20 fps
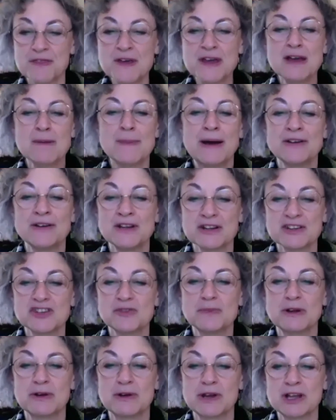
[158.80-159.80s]
about an
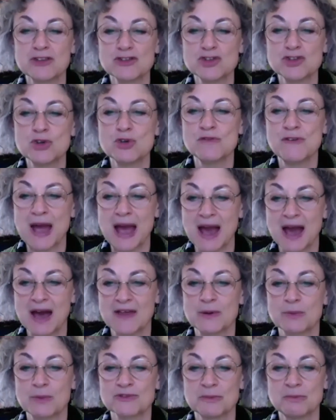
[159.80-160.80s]
experience you've
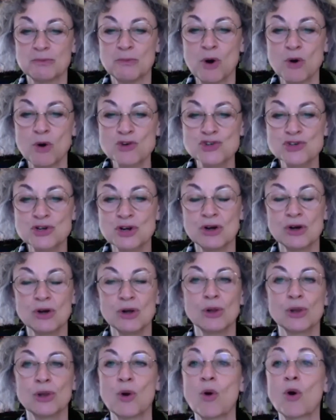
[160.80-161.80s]
had that was
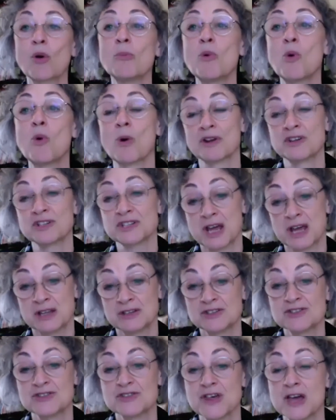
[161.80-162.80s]
emotional or more
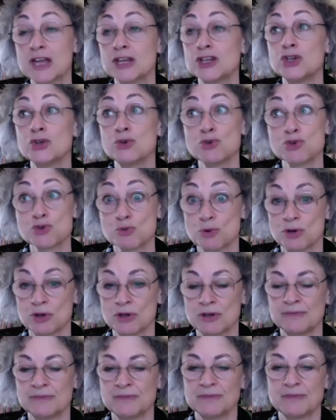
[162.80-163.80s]
intense than
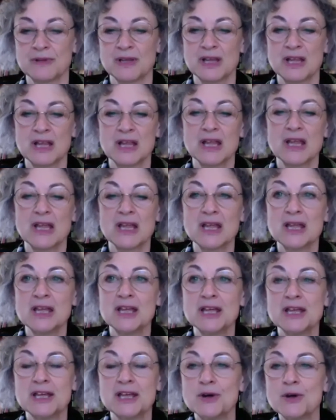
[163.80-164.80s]
usual.
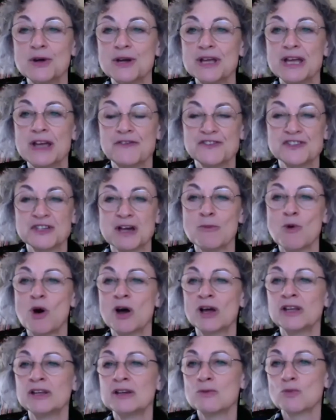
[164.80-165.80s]
If
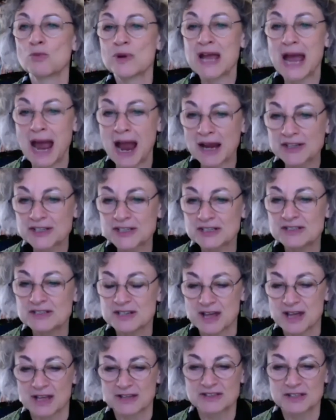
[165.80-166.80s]
someone reacted
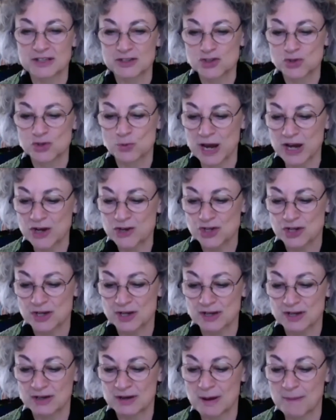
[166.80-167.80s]
to that
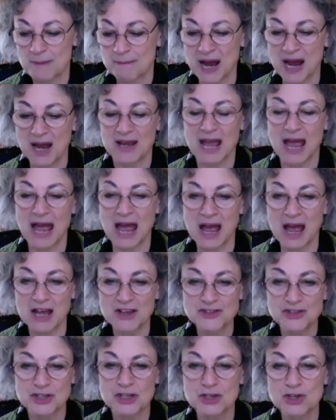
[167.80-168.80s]
situation by
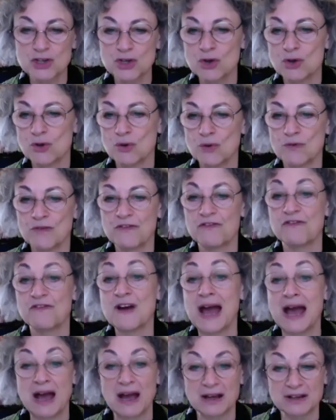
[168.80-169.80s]
asking you
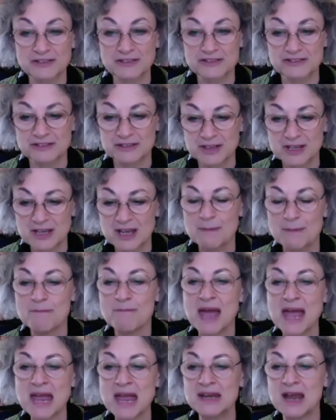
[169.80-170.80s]
facts, it
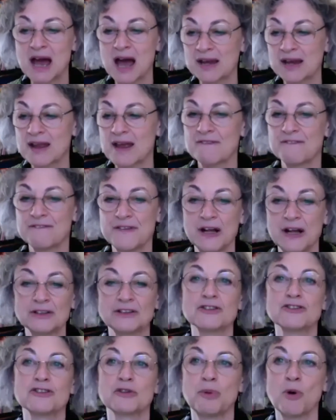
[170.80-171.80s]
may not have felt
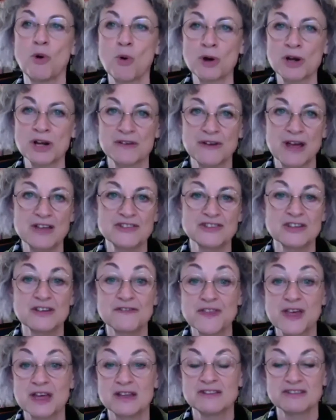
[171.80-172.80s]
as supportive as
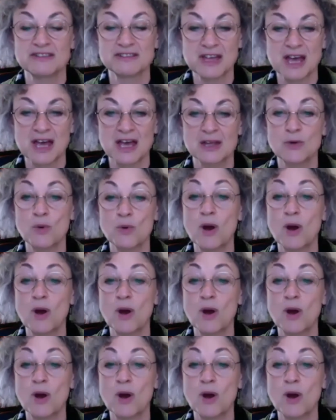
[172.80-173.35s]
if they had said,